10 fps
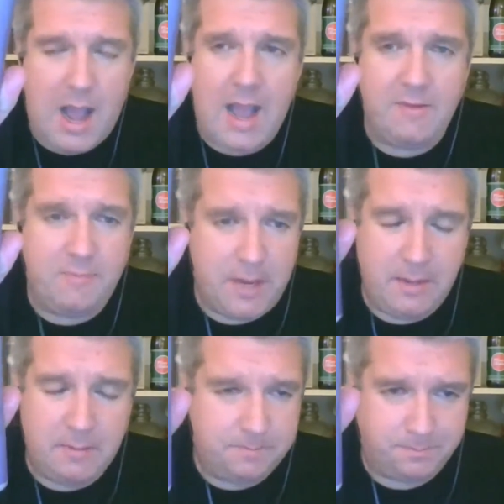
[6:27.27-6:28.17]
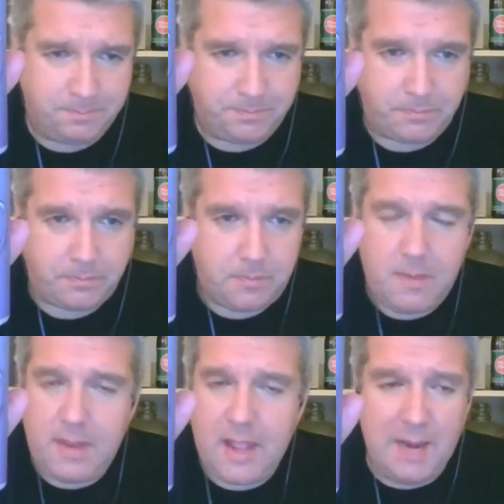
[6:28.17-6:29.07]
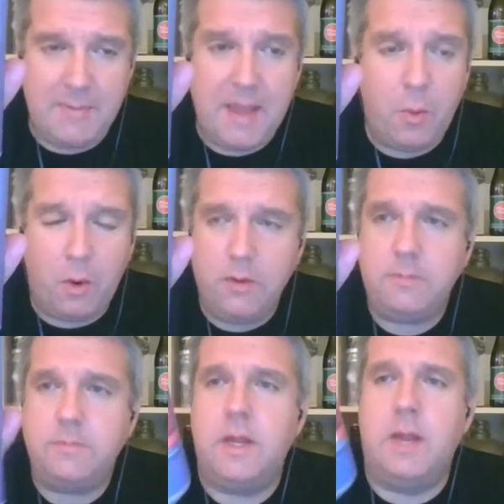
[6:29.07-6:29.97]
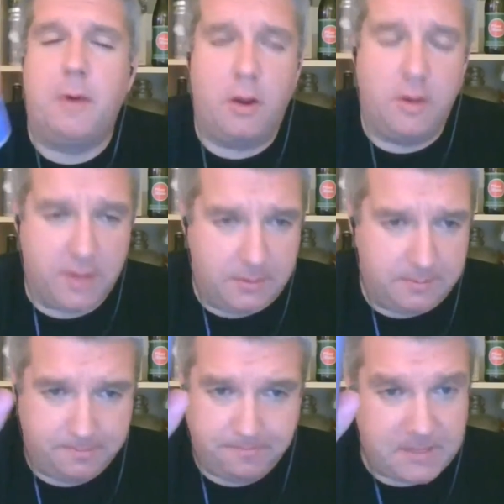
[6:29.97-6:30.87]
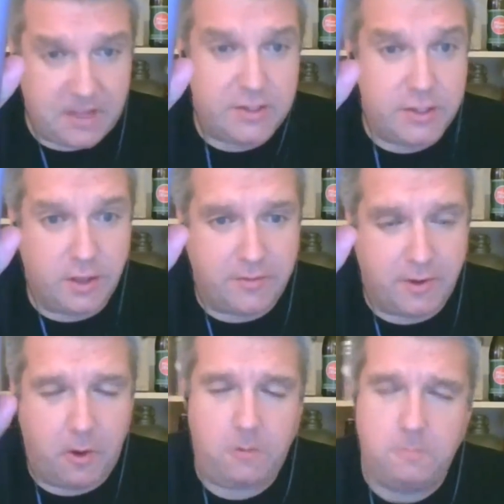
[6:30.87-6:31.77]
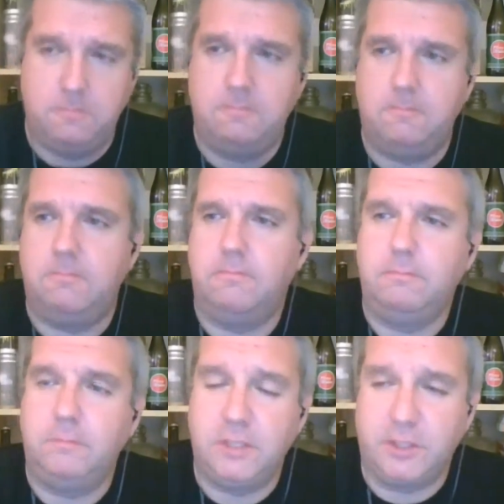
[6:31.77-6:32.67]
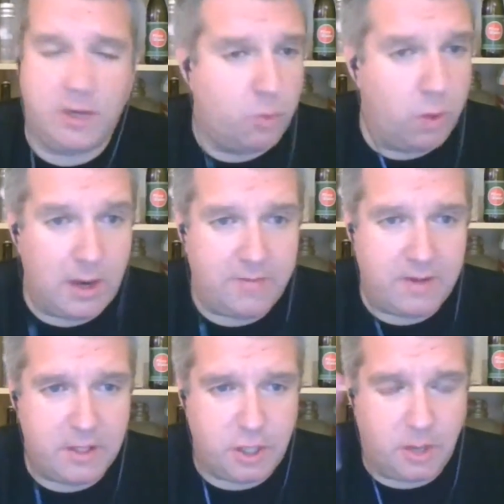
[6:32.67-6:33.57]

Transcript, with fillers: I've been. I had a bit of one and I bought another. There's another four. There's only one left in the